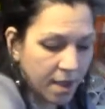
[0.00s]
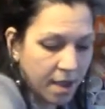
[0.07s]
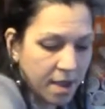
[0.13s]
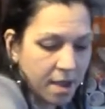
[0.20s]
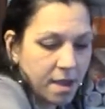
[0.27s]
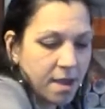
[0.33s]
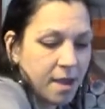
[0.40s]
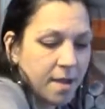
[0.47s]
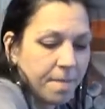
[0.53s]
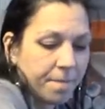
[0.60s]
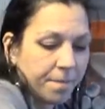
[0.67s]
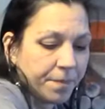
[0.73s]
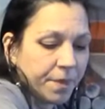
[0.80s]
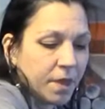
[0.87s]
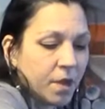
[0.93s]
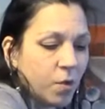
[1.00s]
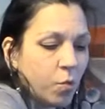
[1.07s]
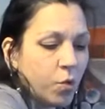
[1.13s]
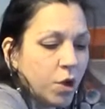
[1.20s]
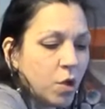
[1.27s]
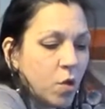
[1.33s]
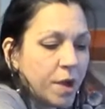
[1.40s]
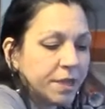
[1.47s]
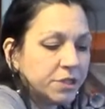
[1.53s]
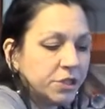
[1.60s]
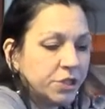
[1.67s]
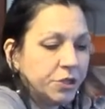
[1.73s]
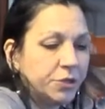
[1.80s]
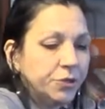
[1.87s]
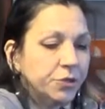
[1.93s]
um, we're going
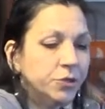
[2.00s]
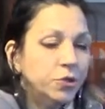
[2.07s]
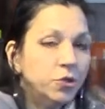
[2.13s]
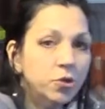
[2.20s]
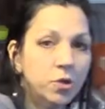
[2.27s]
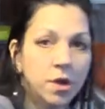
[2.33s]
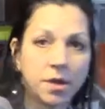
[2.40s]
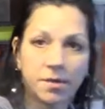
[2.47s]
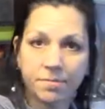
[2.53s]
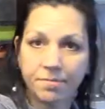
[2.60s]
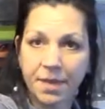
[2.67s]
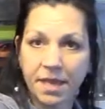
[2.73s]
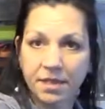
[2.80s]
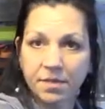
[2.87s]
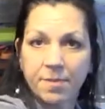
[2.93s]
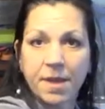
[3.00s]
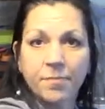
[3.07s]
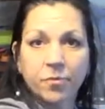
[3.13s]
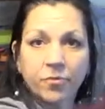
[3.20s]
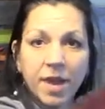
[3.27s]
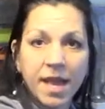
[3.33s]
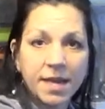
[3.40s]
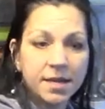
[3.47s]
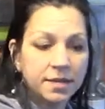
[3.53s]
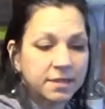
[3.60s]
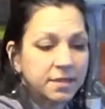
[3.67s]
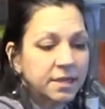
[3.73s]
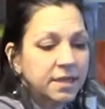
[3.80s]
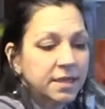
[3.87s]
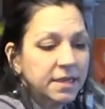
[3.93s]
to paint the paper red,
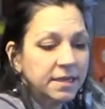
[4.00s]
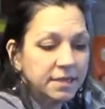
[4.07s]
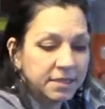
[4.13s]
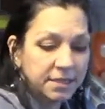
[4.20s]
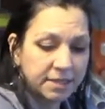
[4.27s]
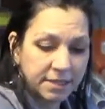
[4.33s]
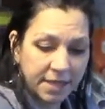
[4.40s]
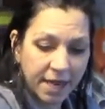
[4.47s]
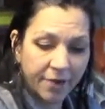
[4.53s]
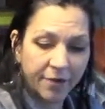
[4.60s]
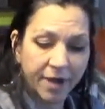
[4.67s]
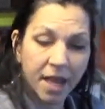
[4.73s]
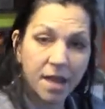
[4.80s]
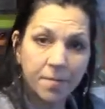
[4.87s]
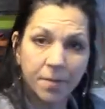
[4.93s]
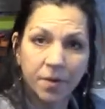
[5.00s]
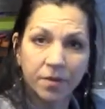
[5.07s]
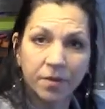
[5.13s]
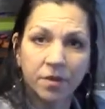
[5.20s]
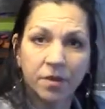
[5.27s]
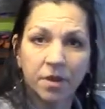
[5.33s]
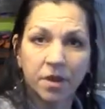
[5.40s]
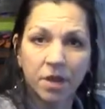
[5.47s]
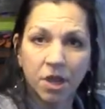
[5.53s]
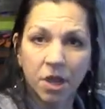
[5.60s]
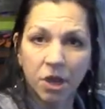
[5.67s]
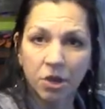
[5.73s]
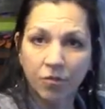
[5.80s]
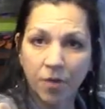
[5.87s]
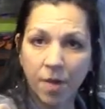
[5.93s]
tear it up,
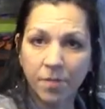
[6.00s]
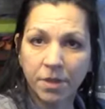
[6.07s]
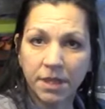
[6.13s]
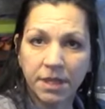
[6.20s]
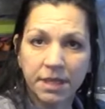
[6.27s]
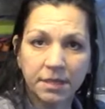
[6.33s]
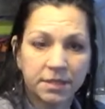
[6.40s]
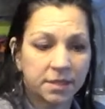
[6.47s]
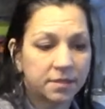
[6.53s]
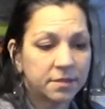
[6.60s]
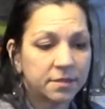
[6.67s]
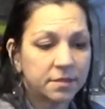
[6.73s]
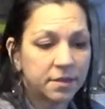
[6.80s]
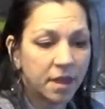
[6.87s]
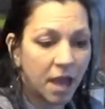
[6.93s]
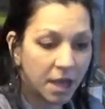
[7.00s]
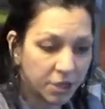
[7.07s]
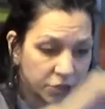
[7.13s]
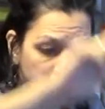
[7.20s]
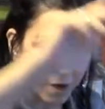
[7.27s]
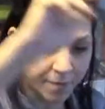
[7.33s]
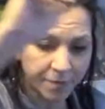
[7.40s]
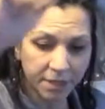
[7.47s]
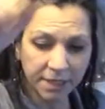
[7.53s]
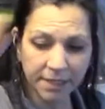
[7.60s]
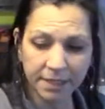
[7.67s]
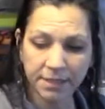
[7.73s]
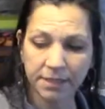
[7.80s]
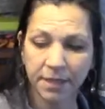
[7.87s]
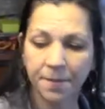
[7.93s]
crumble it, uncrumble
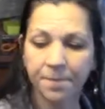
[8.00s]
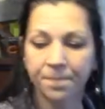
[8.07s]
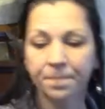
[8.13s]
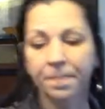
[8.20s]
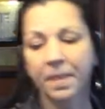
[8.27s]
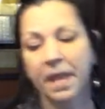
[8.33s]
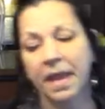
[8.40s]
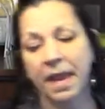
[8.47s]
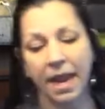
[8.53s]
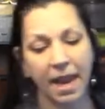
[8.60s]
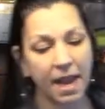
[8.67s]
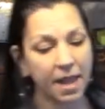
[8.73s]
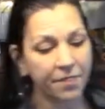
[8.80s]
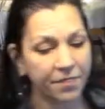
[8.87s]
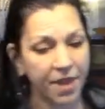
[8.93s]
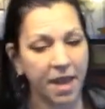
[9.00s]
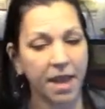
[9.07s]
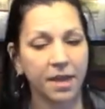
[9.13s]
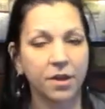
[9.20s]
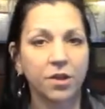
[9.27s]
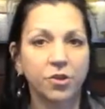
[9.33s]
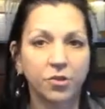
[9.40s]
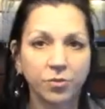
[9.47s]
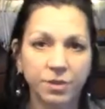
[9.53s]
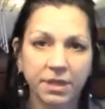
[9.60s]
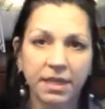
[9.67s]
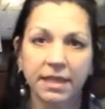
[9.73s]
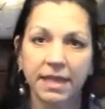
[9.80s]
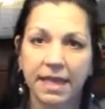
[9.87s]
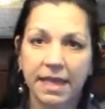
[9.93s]
it, and then use a
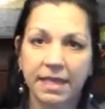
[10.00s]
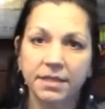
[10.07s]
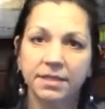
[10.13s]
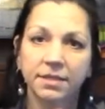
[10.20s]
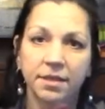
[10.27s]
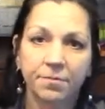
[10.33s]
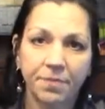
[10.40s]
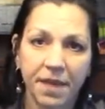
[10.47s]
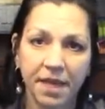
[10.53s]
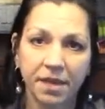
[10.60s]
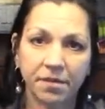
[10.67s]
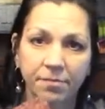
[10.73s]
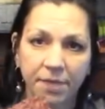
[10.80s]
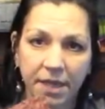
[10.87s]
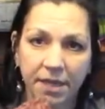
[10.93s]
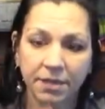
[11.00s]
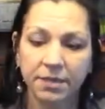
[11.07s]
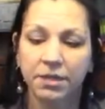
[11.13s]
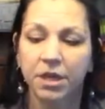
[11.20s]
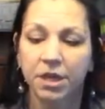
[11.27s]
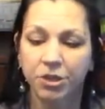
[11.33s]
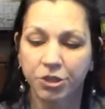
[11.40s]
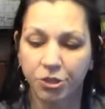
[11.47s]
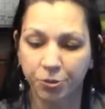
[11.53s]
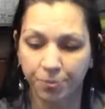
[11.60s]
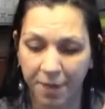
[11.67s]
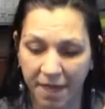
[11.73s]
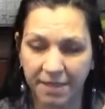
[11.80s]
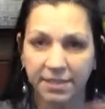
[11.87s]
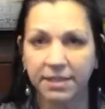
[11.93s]
glaze paint mix to
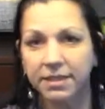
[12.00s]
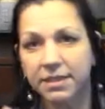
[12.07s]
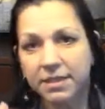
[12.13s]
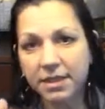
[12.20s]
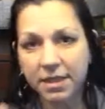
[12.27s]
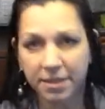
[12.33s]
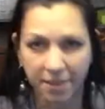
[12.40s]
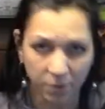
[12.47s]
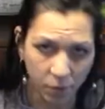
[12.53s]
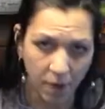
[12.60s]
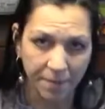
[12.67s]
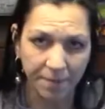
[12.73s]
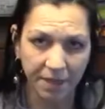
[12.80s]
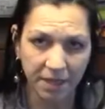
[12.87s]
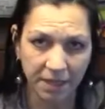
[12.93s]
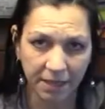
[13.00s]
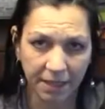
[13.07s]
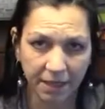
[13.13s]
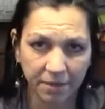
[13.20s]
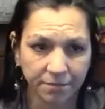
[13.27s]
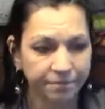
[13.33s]
paint it and then wipe it clean.